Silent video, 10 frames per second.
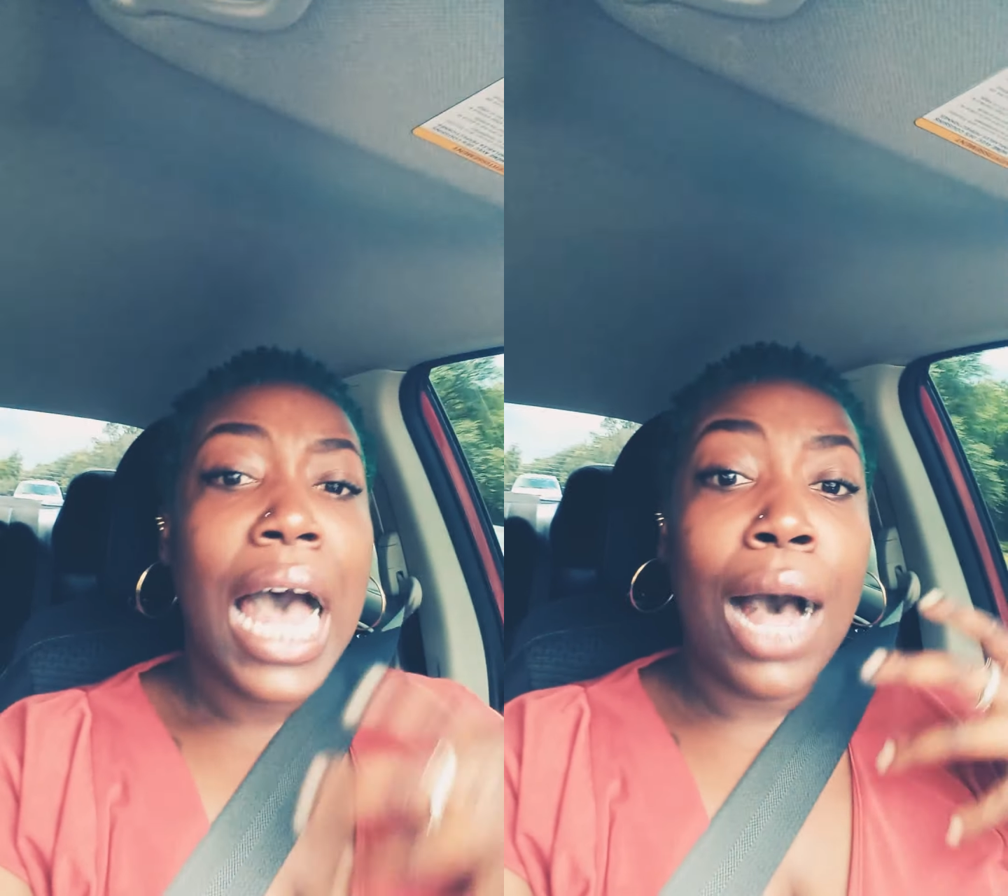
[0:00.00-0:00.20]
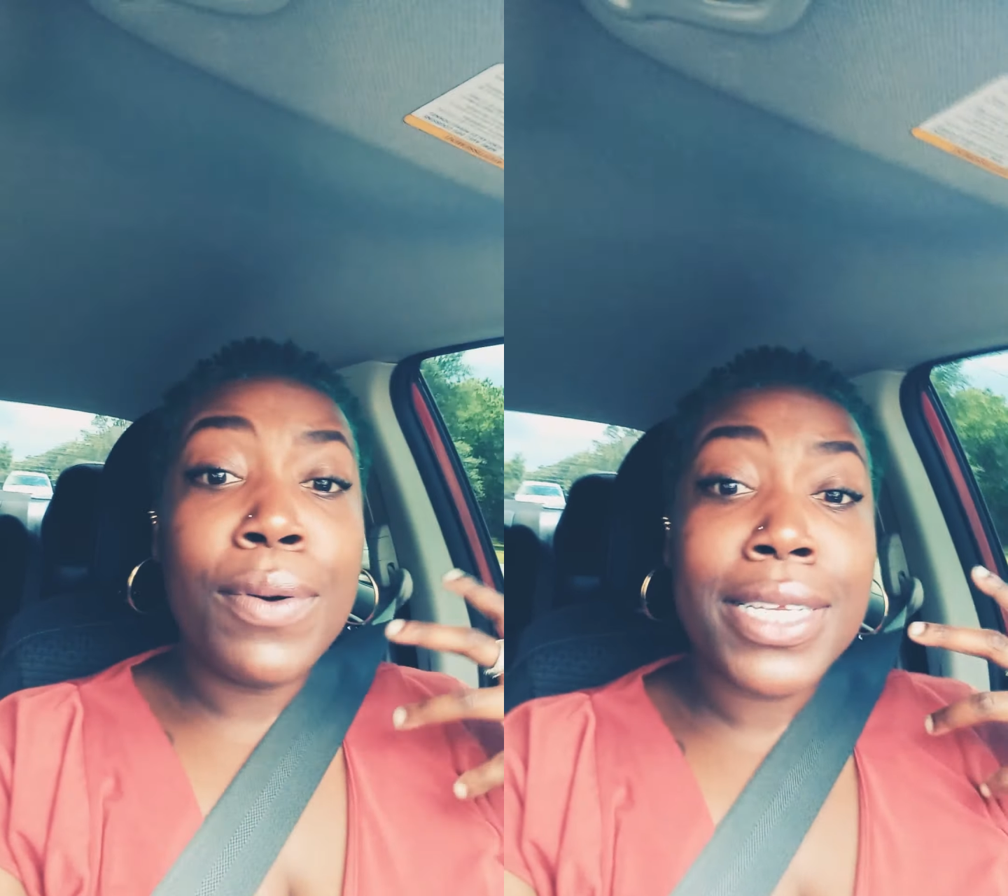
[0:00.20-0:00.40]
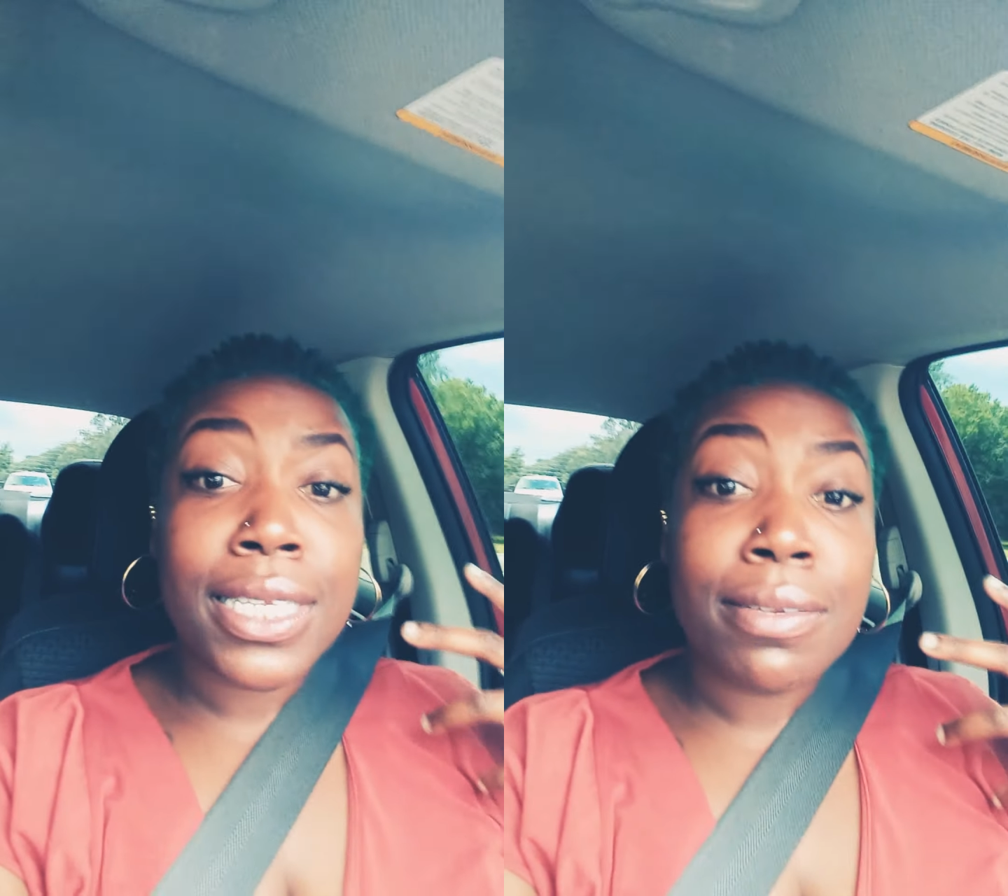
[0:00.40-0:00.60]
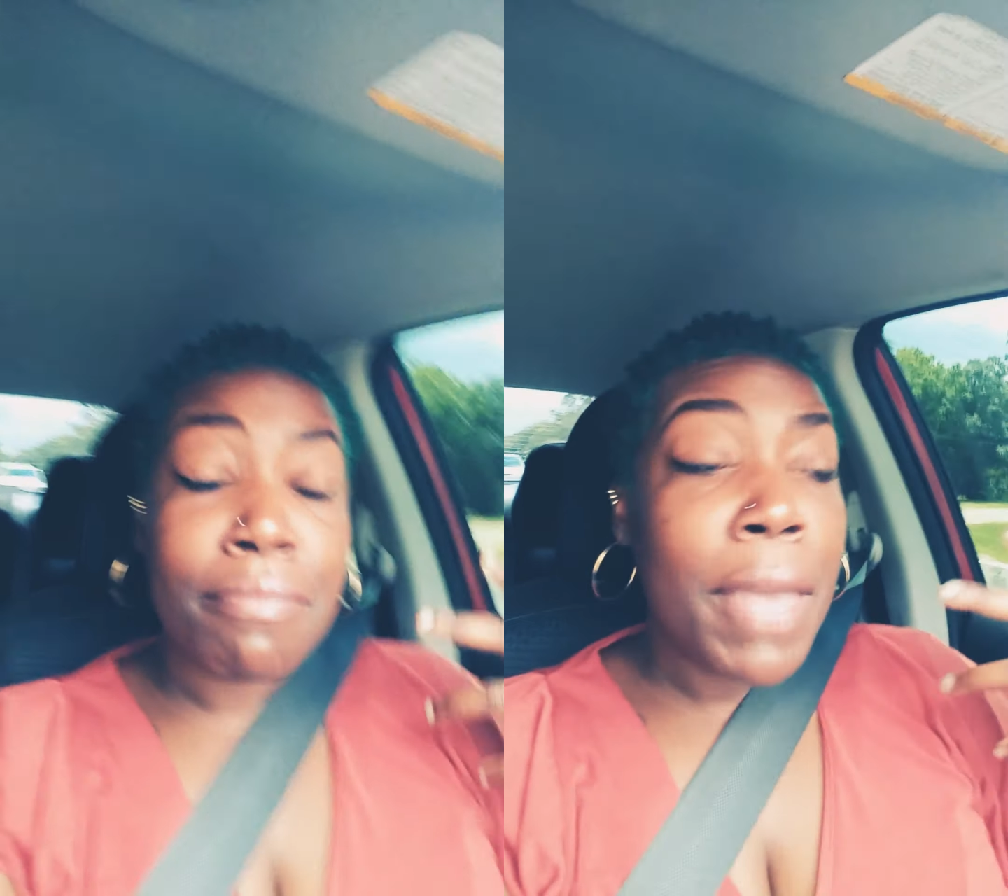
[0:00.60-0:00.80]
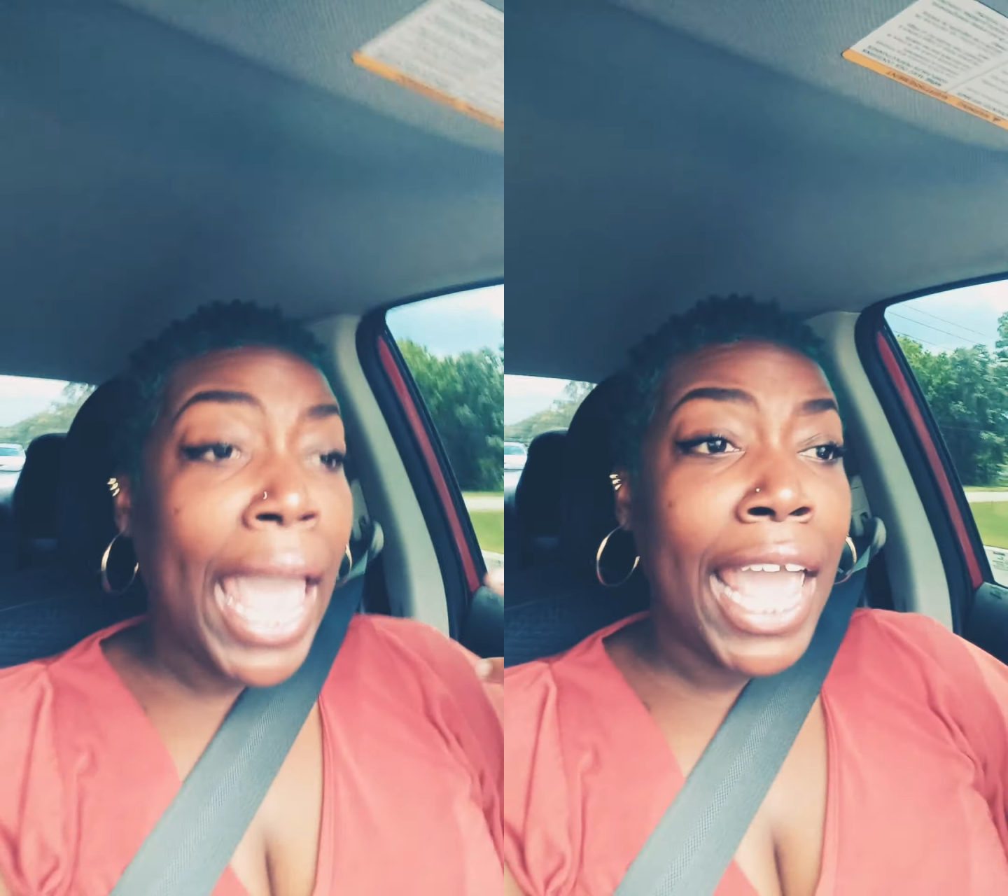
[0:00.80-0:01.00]
I was
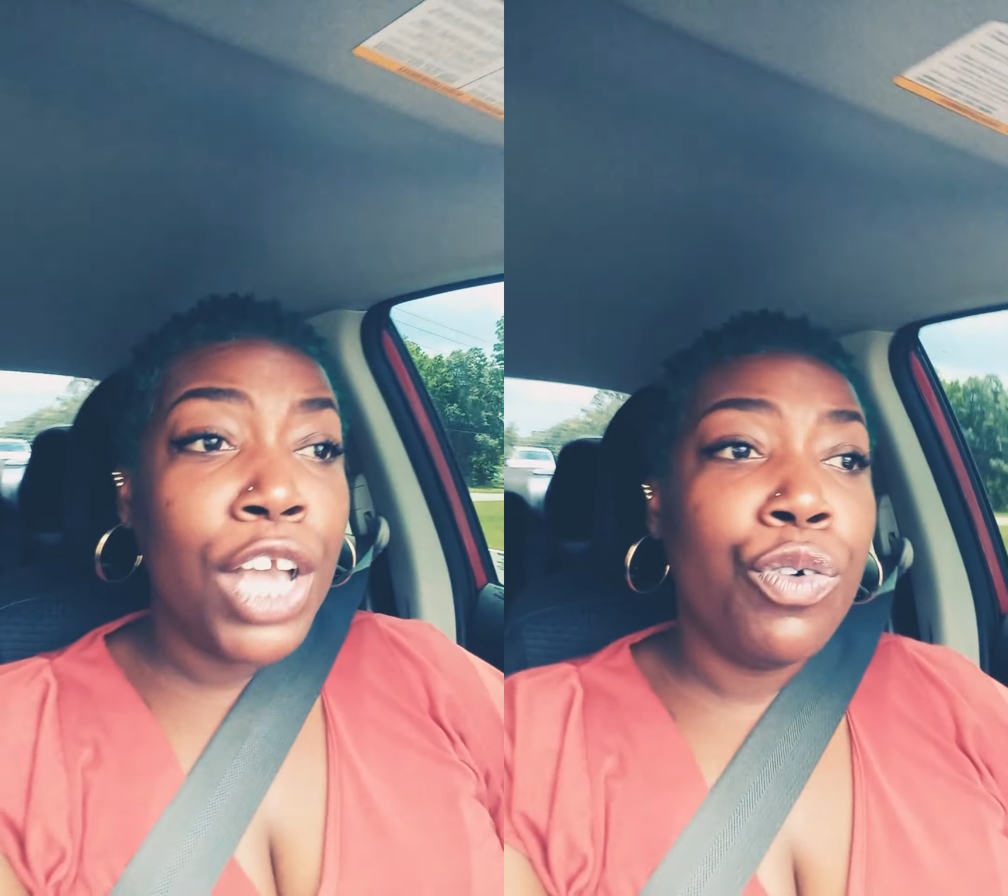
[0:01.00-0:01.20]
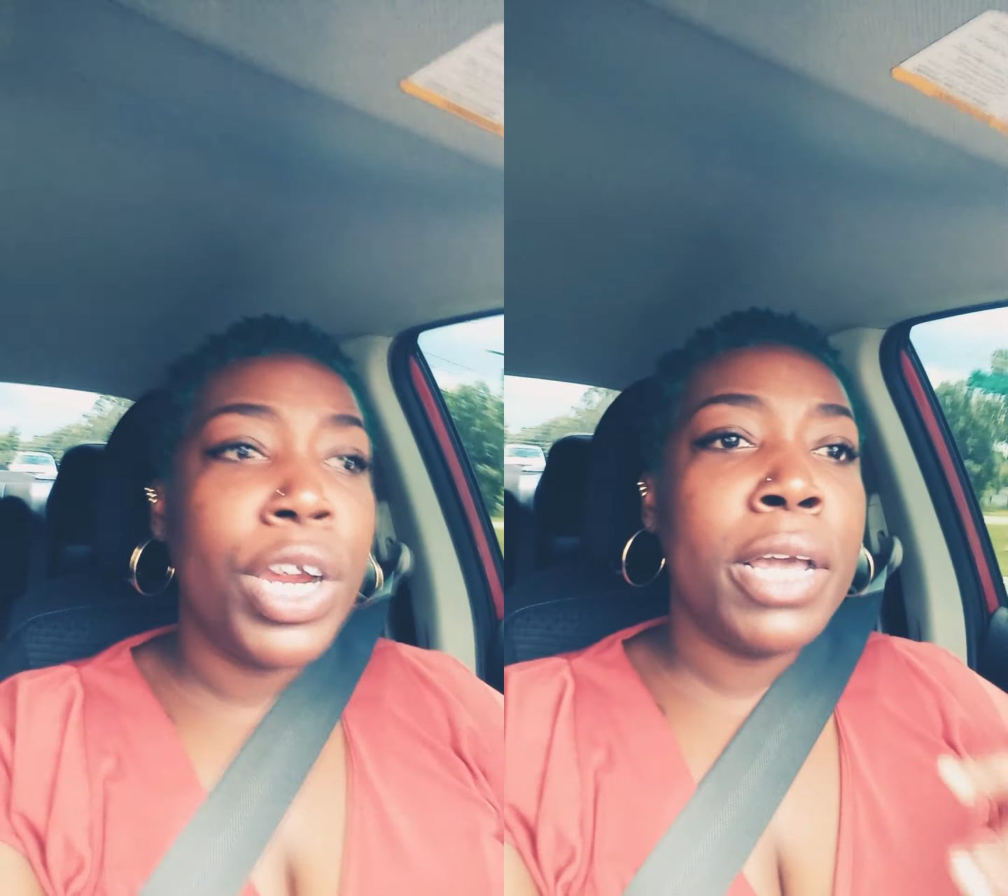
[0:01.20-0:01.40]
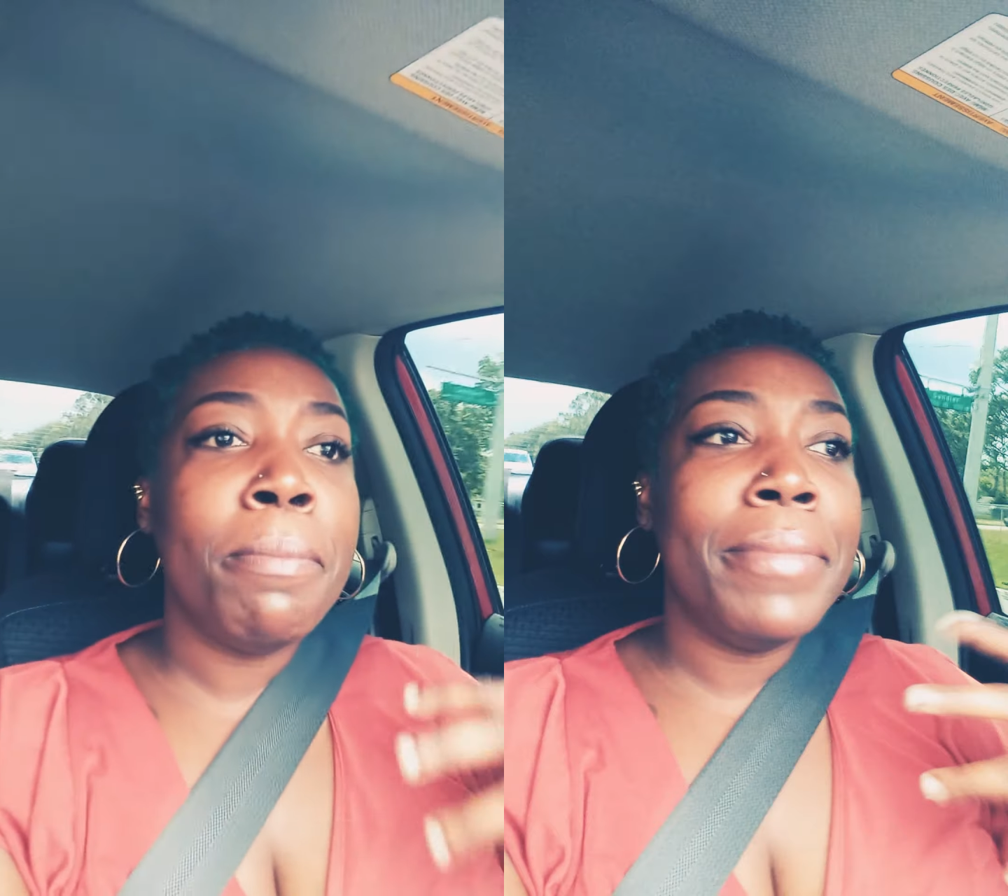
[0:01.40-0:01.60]
angry,